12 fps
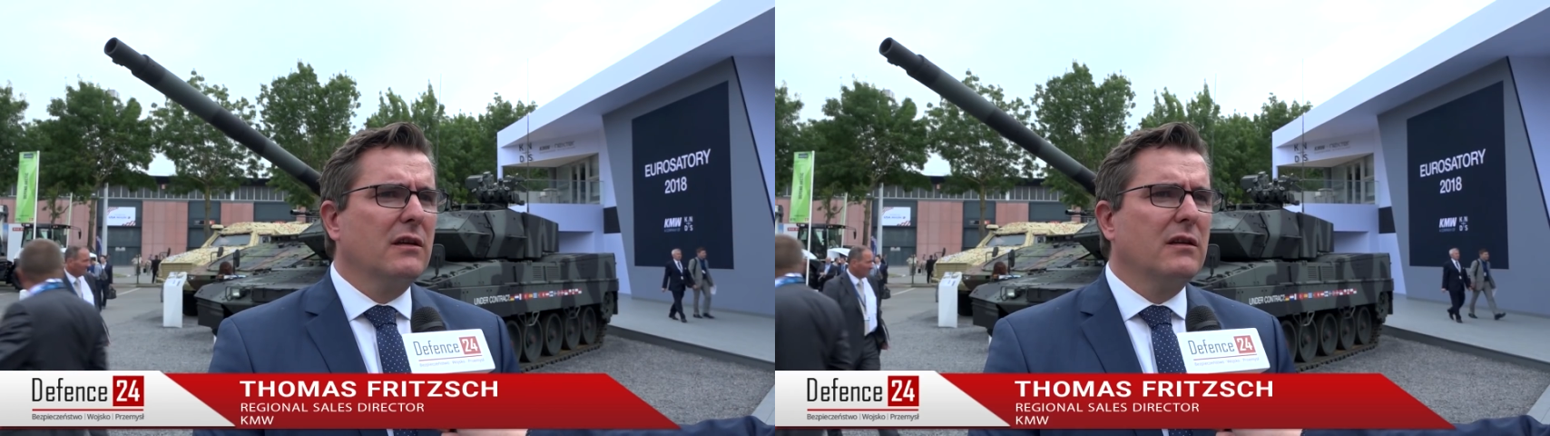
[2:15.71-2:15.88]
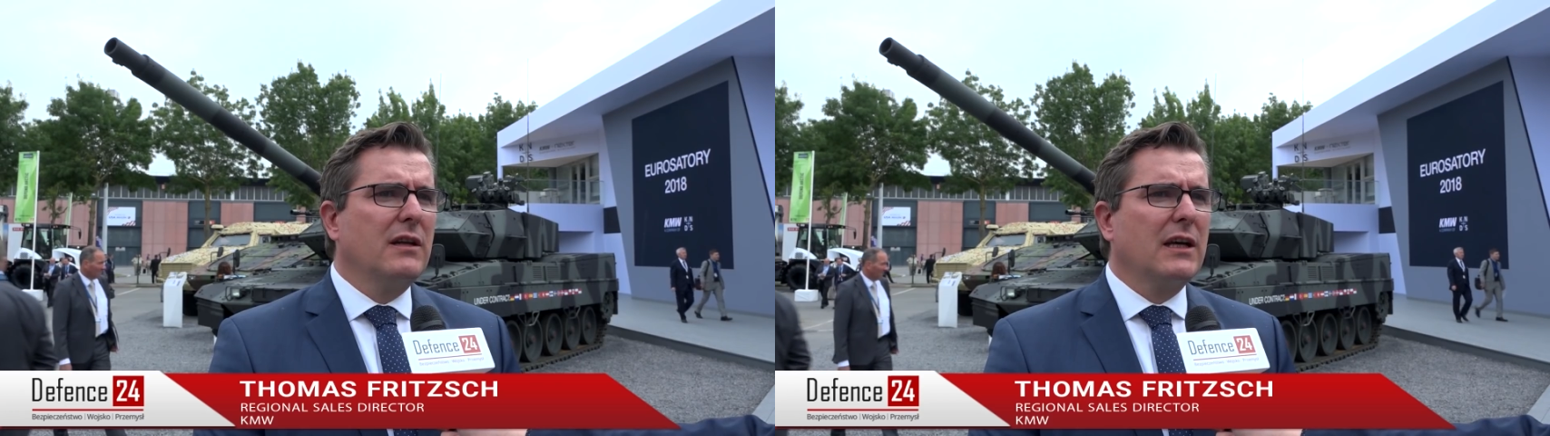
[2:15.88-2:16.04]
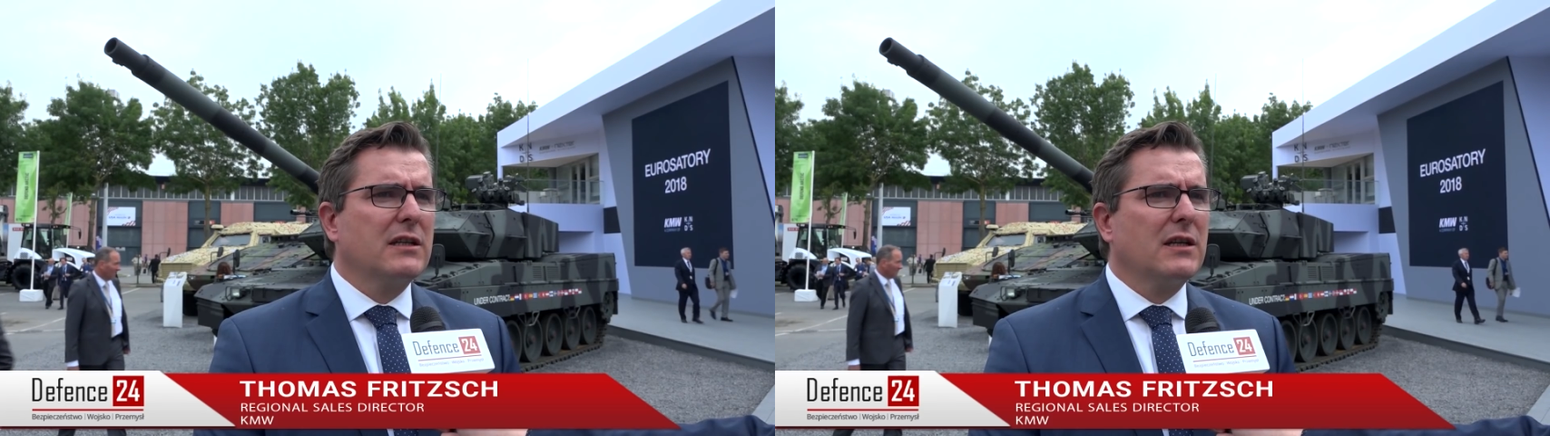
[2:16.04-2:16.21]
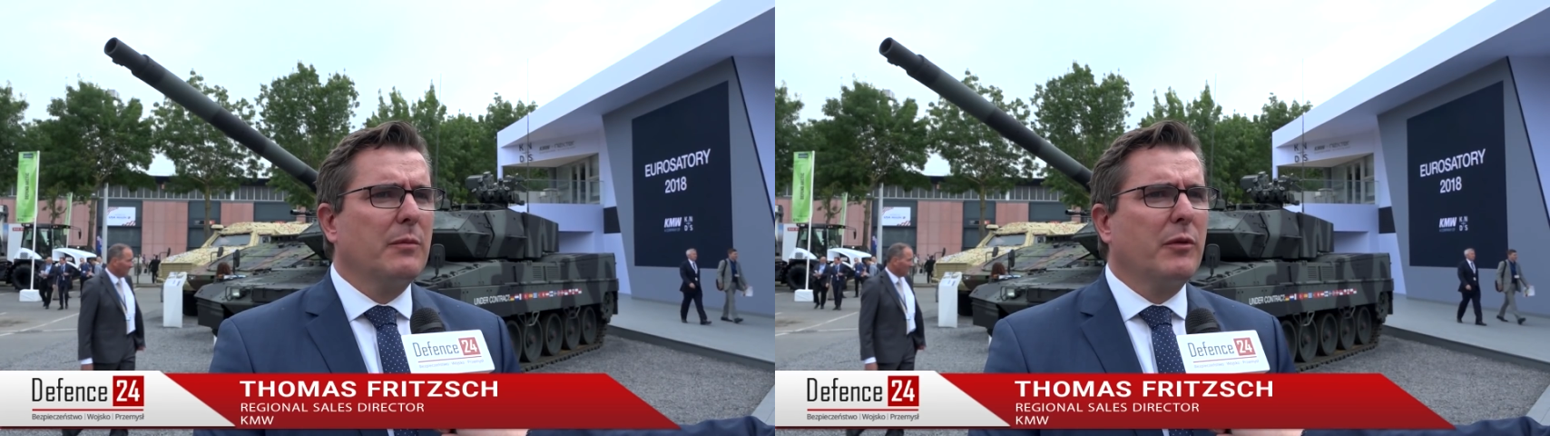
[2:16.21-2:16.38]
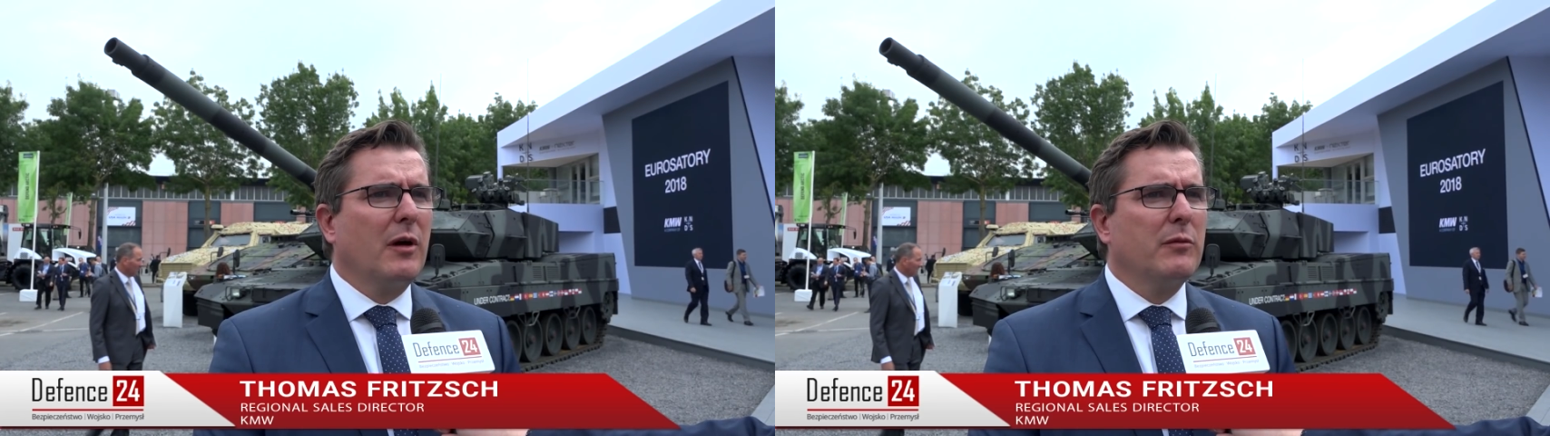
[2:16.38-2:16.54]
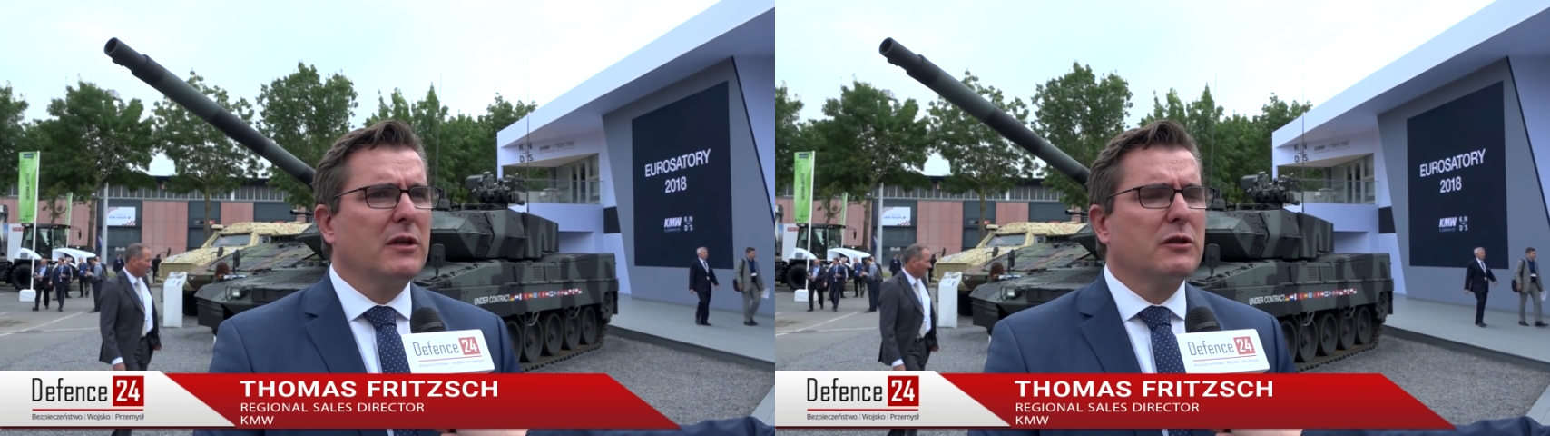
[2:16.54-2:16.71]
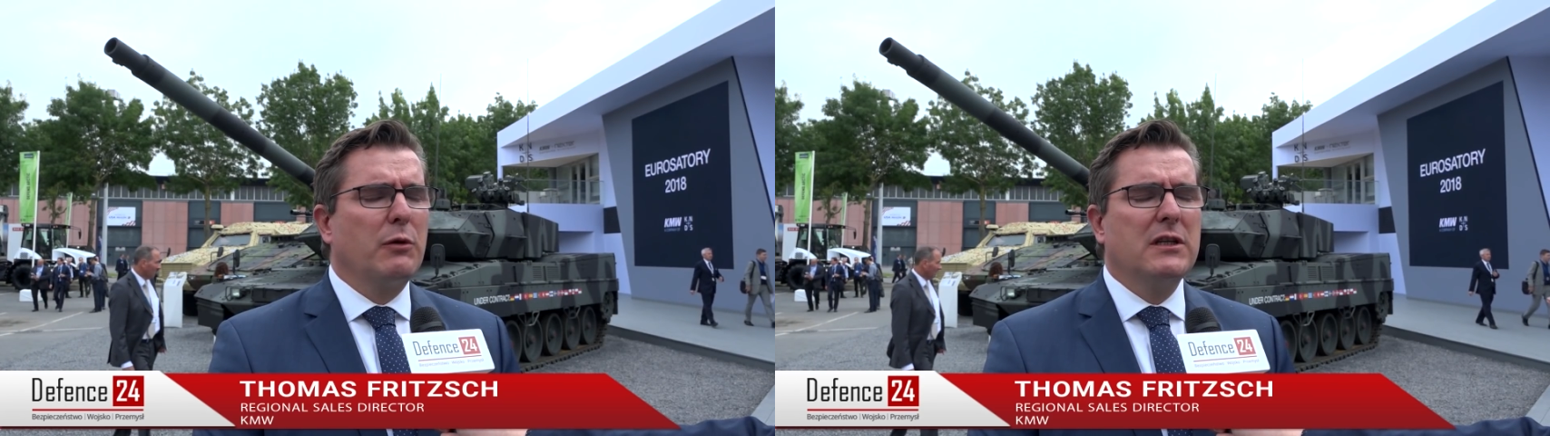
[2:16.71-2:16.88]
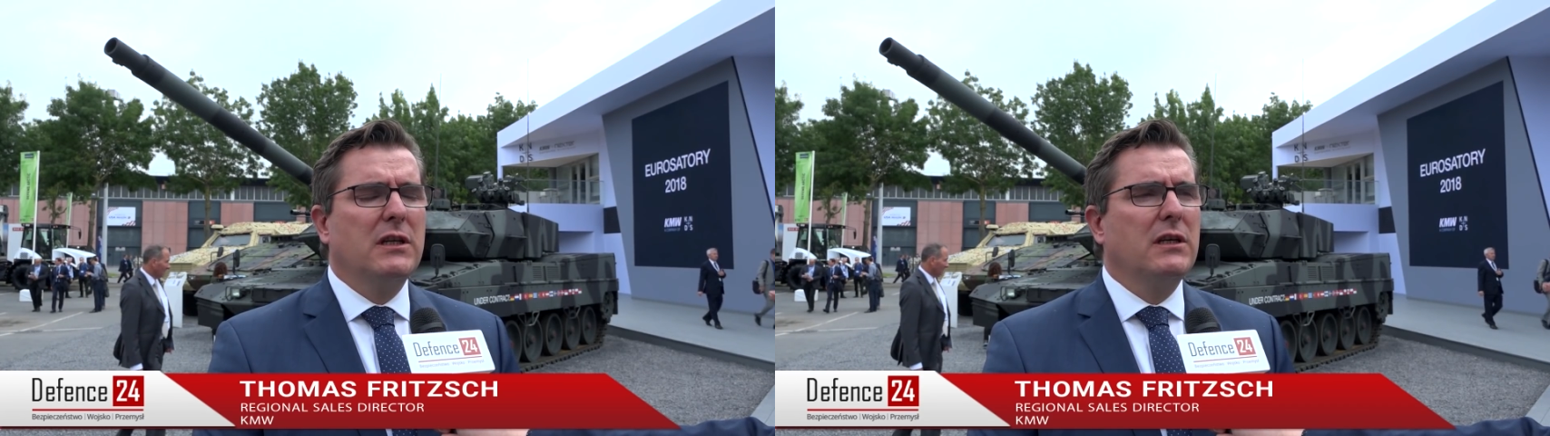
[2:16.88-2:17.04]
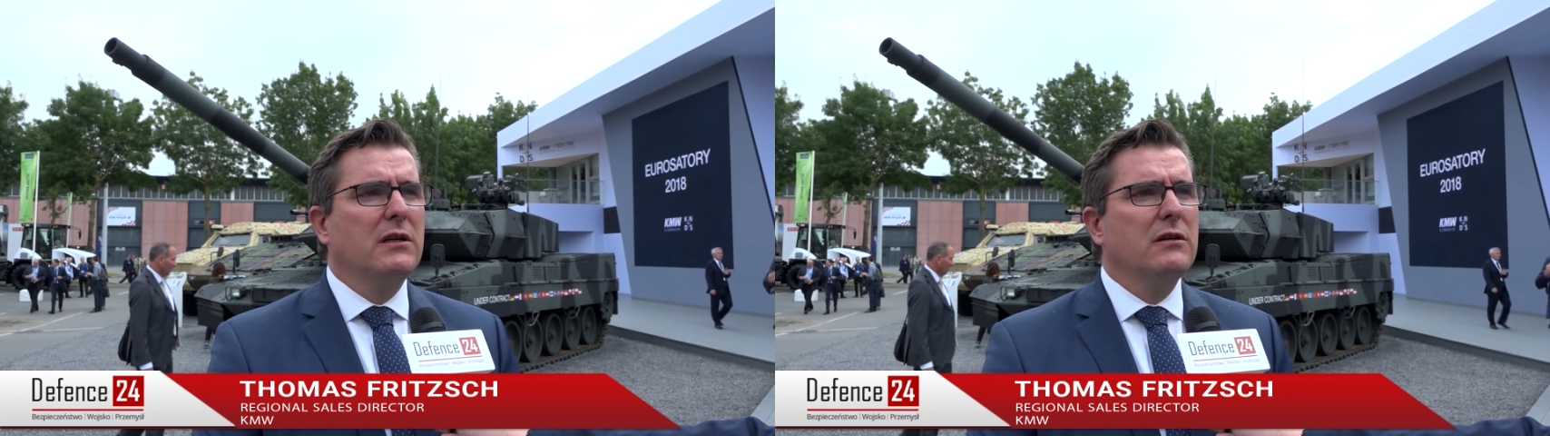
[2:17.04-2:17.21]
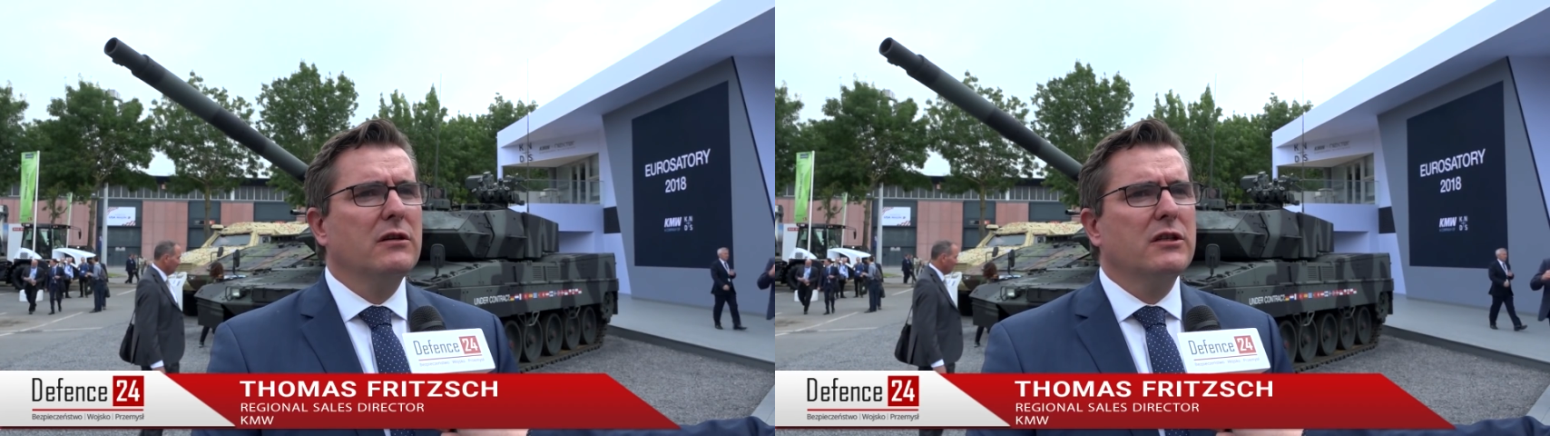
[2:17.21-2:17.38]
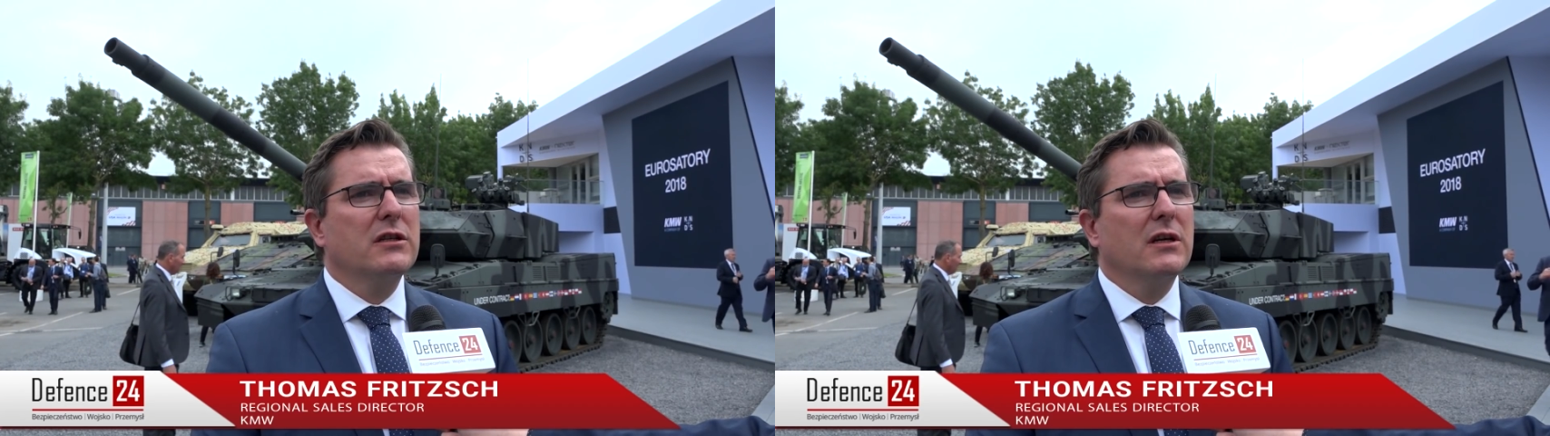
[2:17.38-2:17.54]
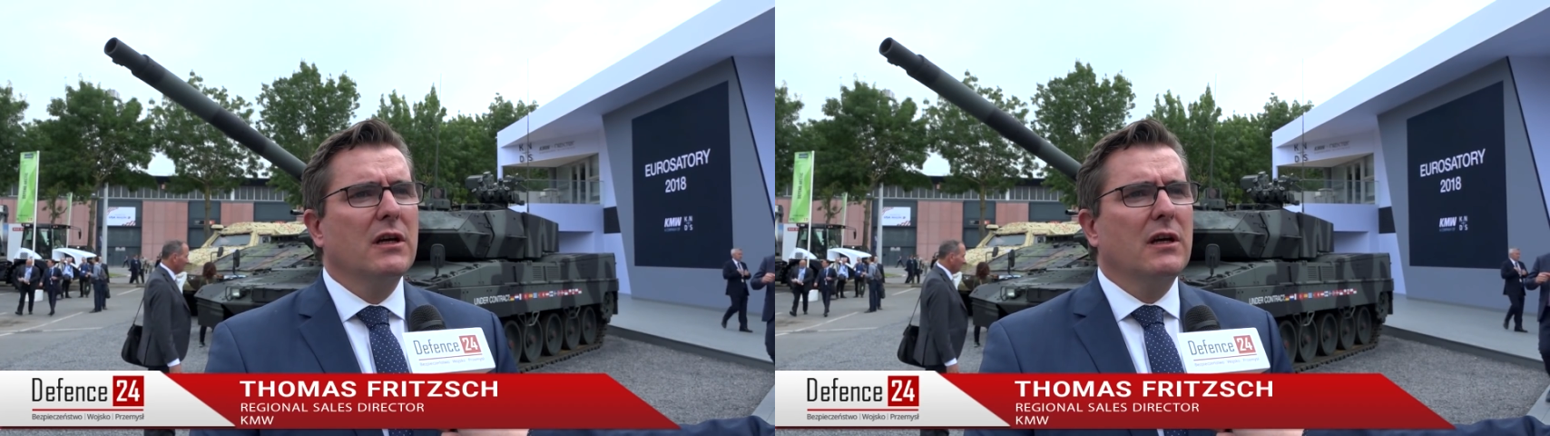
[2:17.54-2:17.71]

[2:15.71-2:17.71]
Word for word: in the next upcoming twenty years